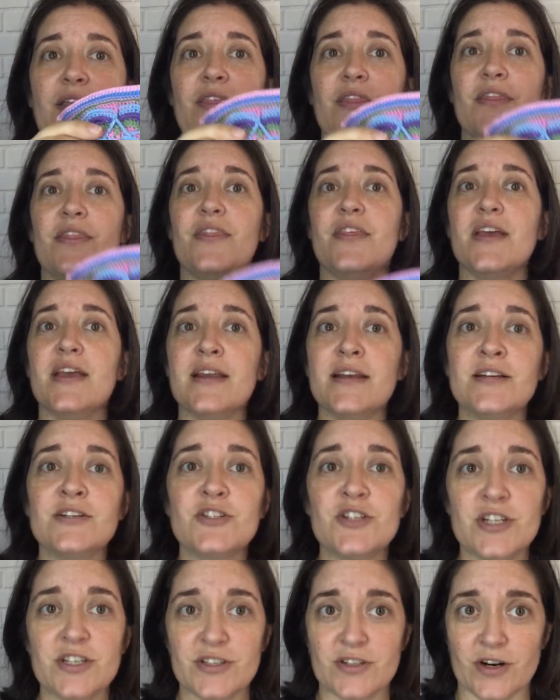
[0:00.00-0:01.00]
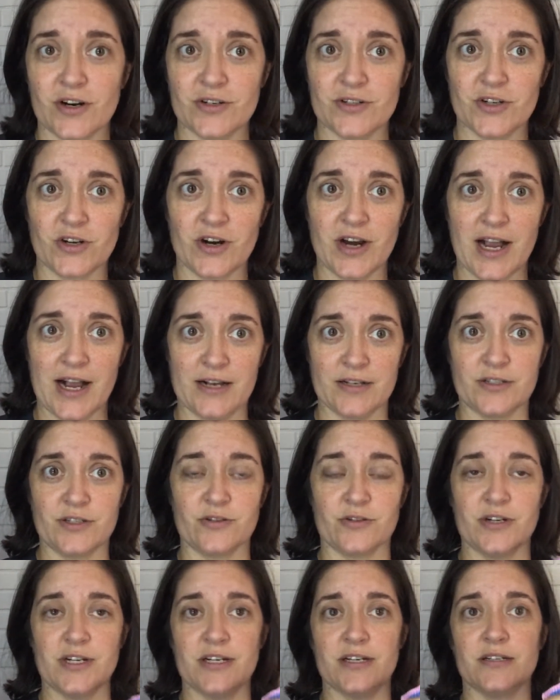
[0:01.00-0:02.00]
Then she starts her
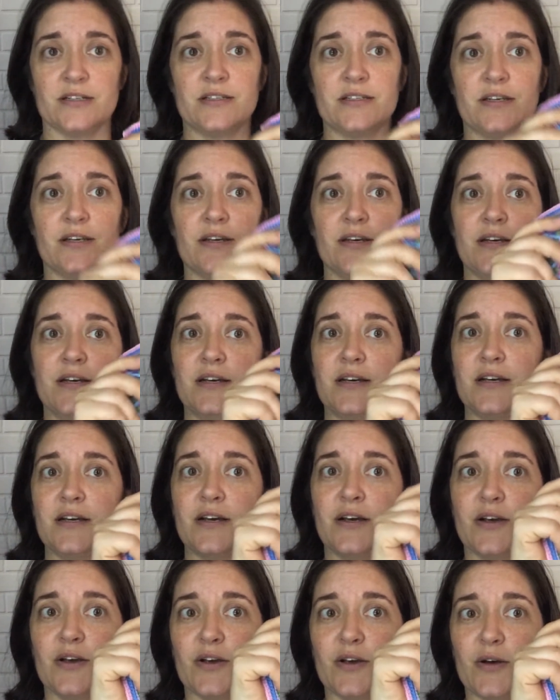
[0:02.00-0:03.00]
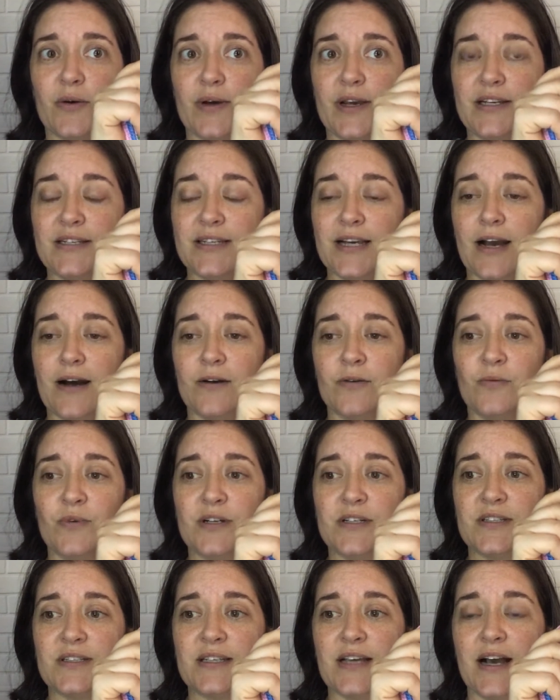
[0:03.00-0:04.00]
asterisk, going down
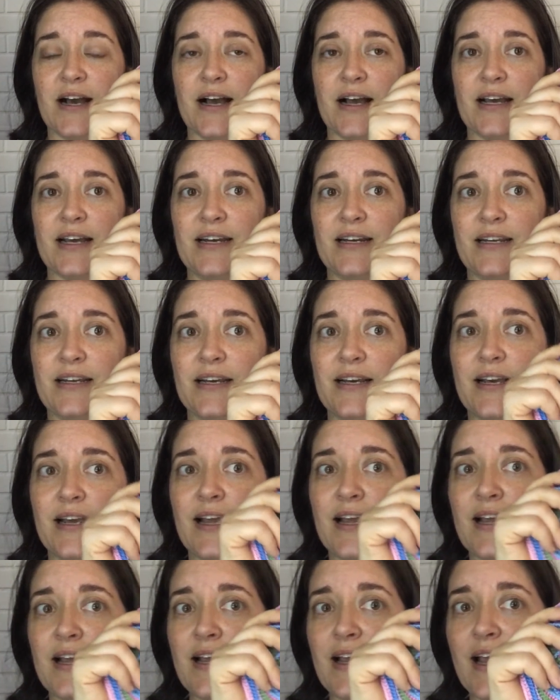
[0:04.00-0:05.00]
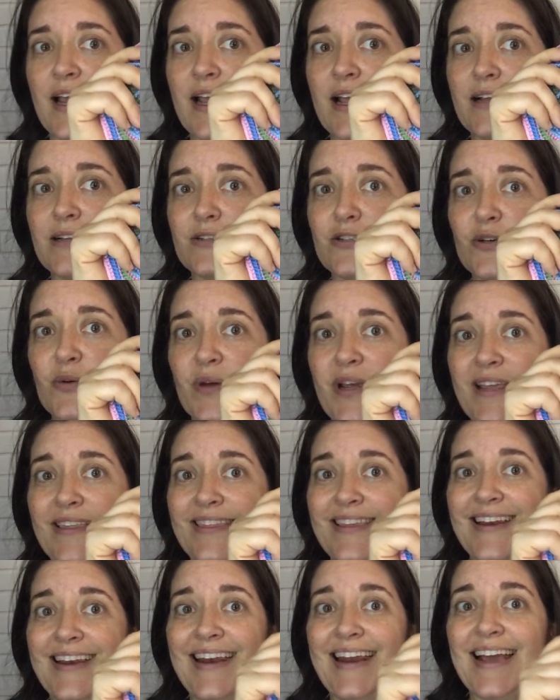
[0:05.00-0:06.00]
one side and doing
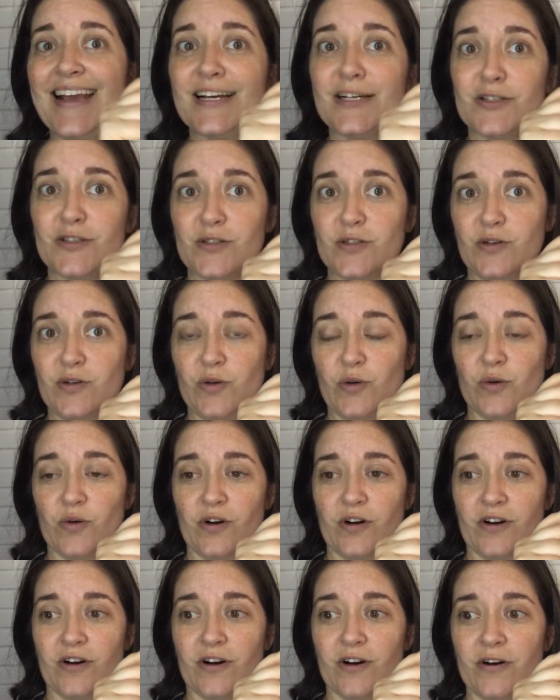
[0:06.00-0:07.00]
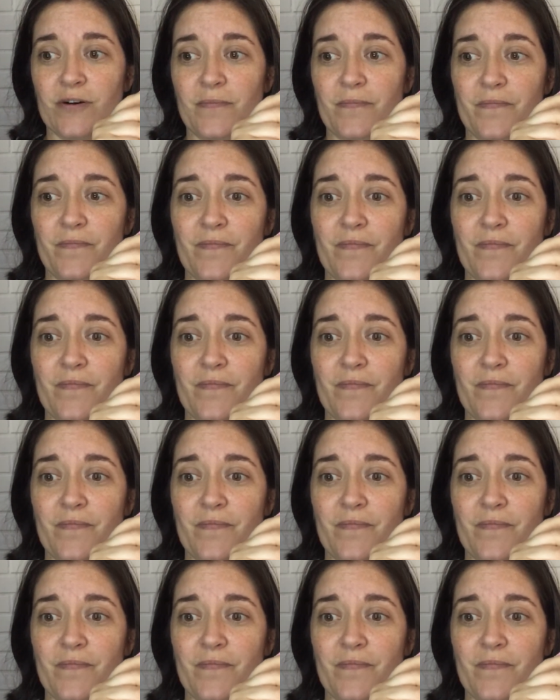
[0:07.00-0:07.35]
the next corner,